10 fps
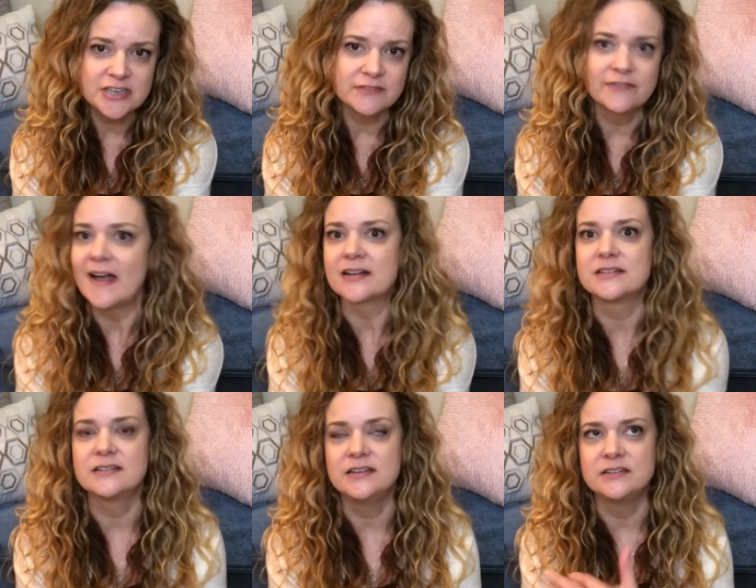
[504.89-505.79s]

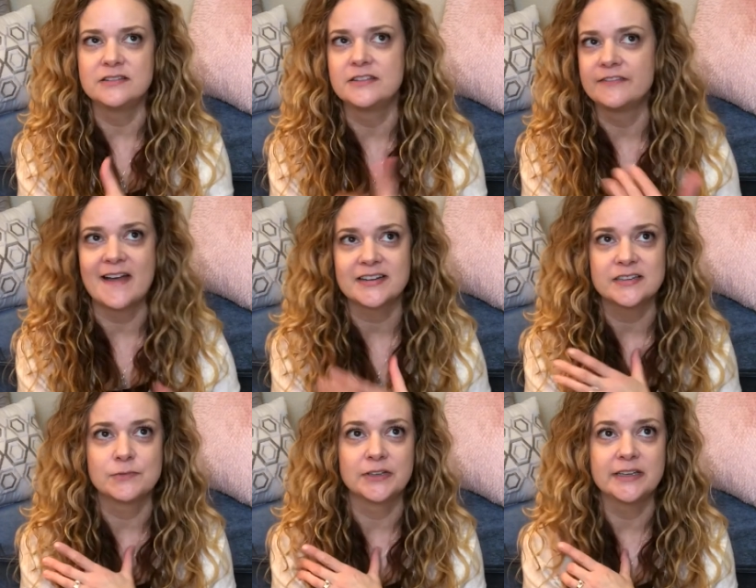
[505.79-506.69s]
In the fact
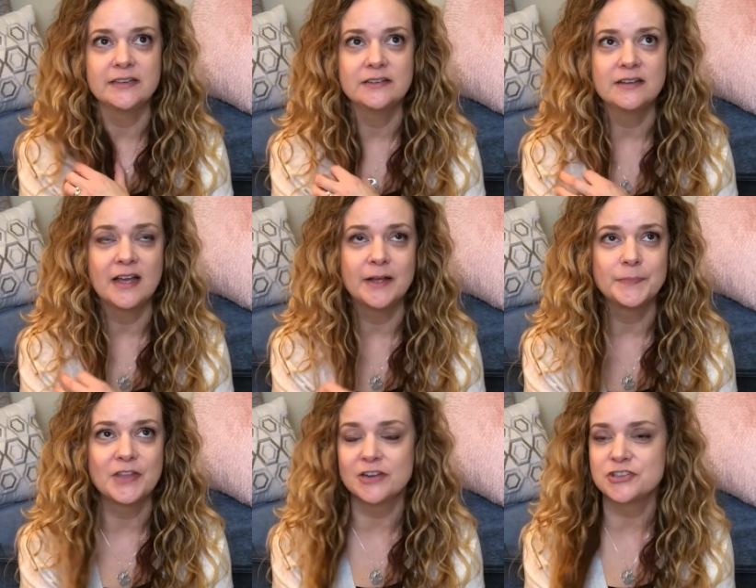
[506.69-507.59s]
it really,
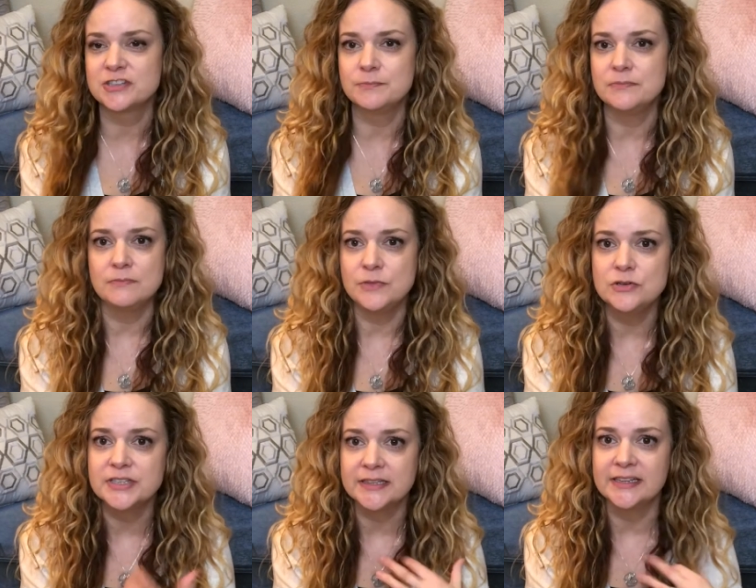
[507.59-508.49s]
not just
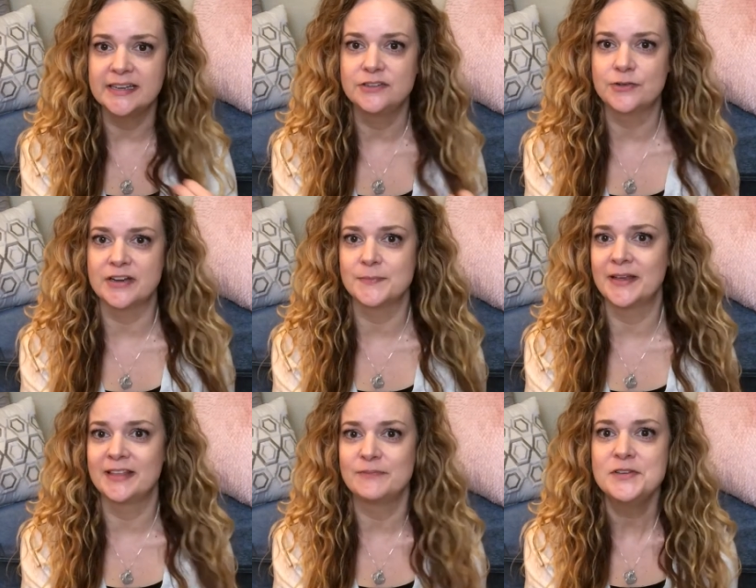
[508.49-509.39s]
musically, it directed my
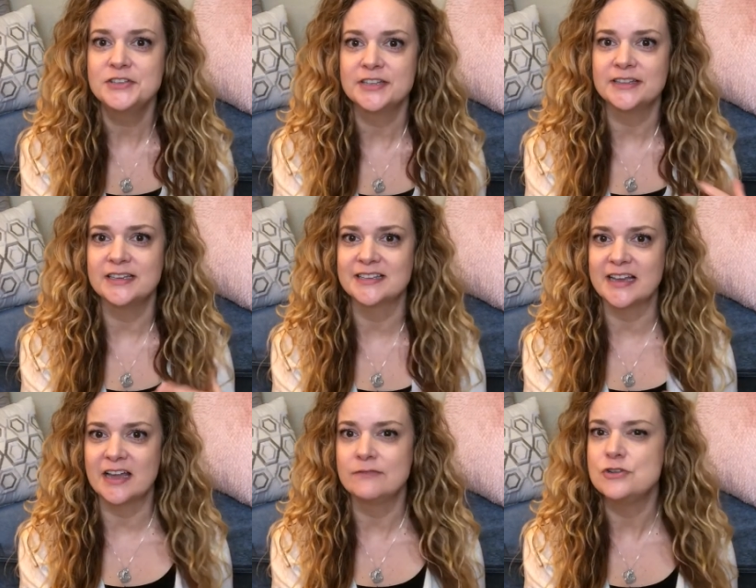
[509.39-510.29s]
life musically, because I
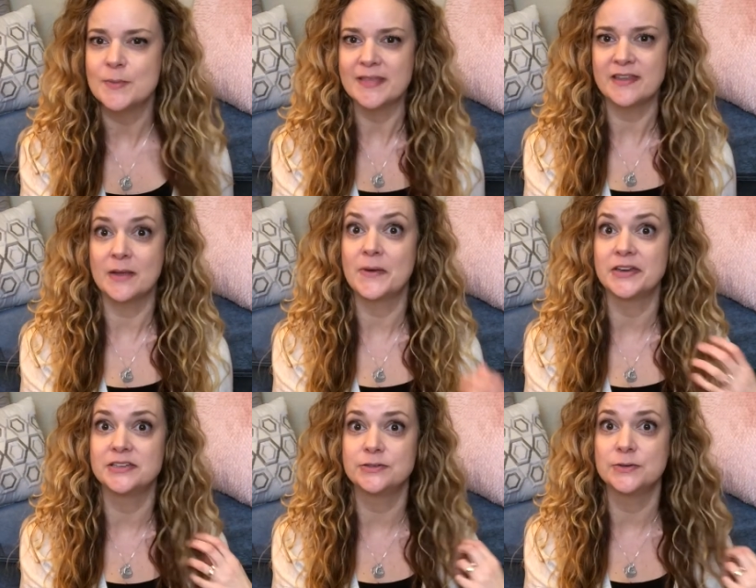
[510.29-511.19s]
kind of knew by then I
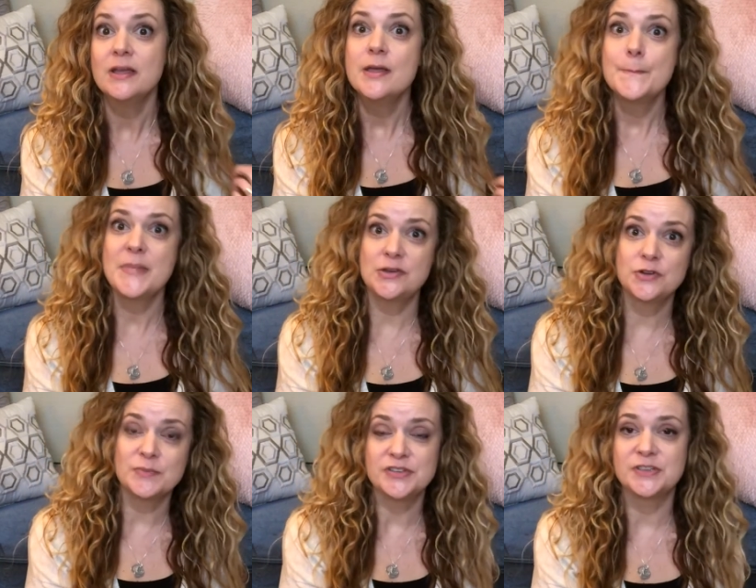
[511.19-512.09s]
wanted to major
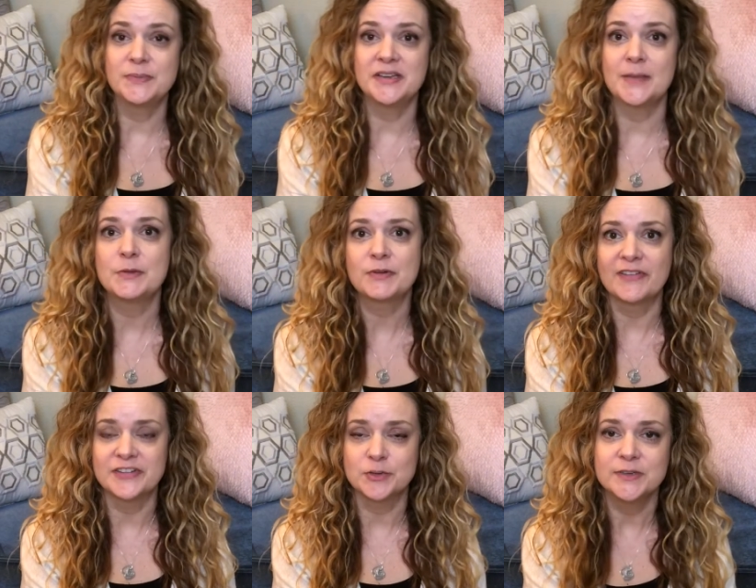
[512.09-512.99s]
in music, become a
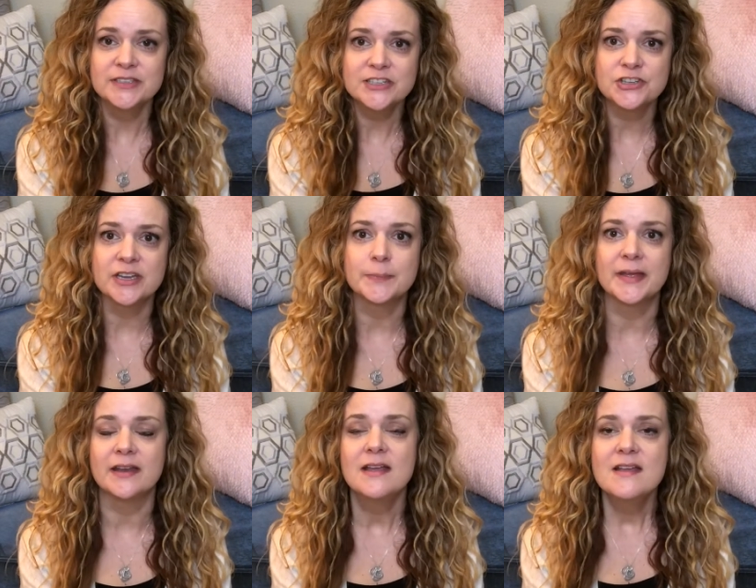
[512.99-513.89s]
professional musician,
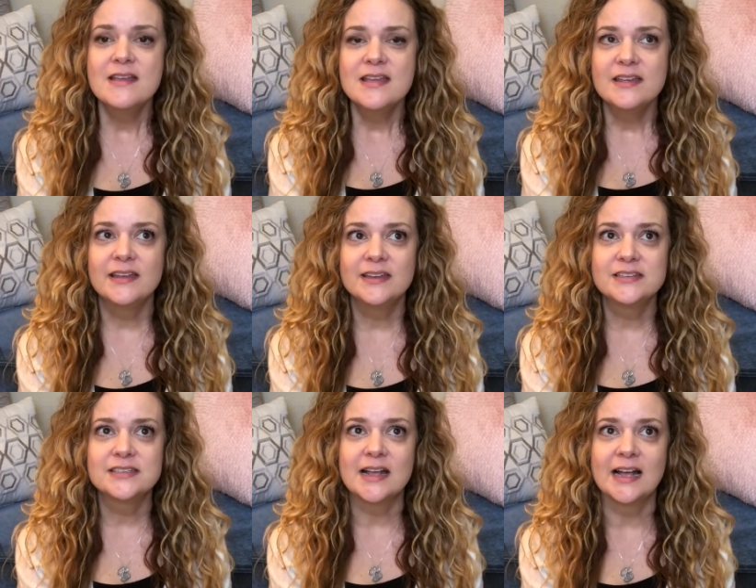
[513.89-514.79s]
but it,